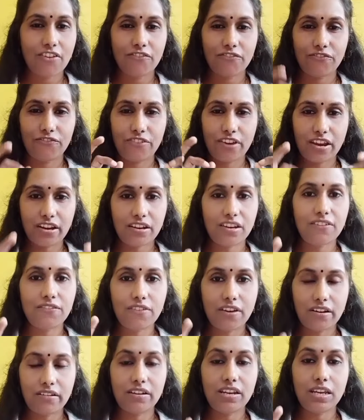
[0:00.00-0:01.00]
Very,
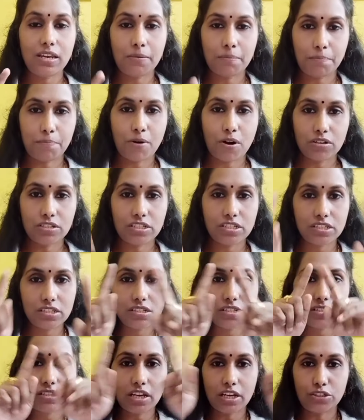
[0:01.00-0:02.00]
very
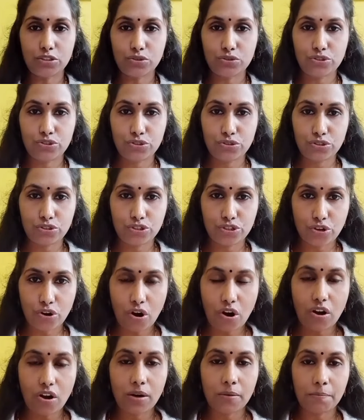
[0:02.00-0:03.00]
important that you should
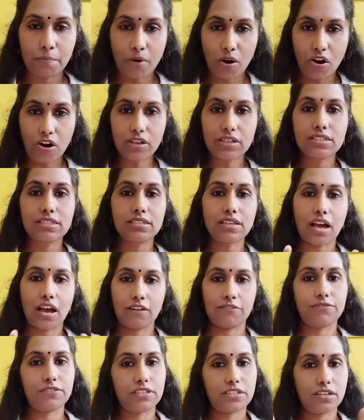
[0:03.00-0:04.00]
draw a box
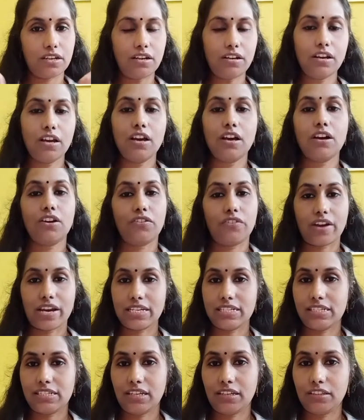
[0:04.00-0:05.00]
after
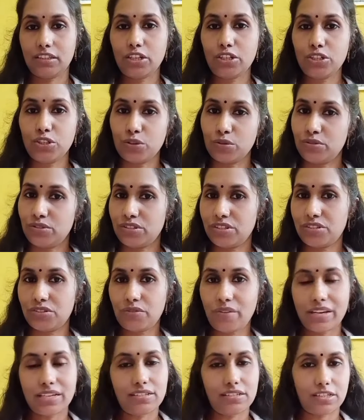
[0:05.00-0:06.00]
writing the notice
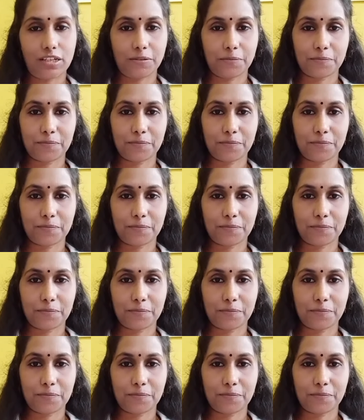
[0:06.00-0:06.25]
writing.